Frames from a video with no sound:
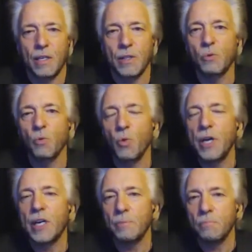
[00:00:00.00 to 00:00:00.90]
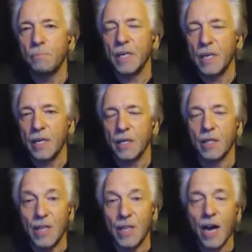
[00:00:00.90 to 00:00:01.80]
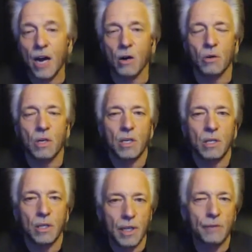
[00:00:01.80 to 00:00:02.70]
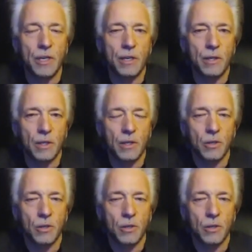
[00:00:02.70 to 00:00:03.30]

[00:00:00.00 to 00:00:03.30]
then we can begin now living